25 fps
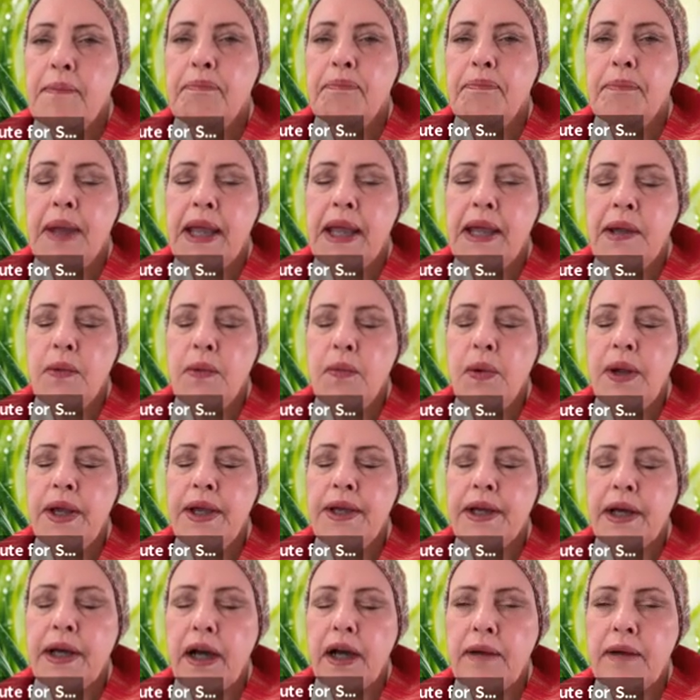May
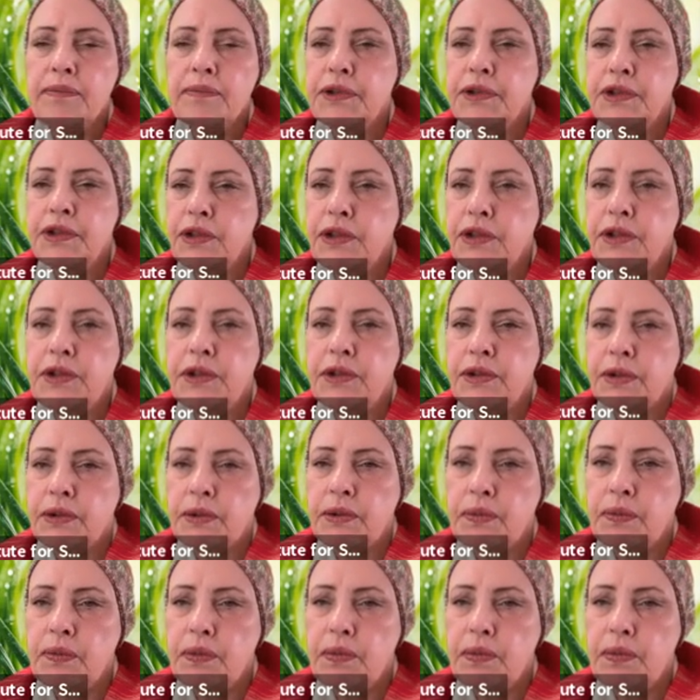we come to you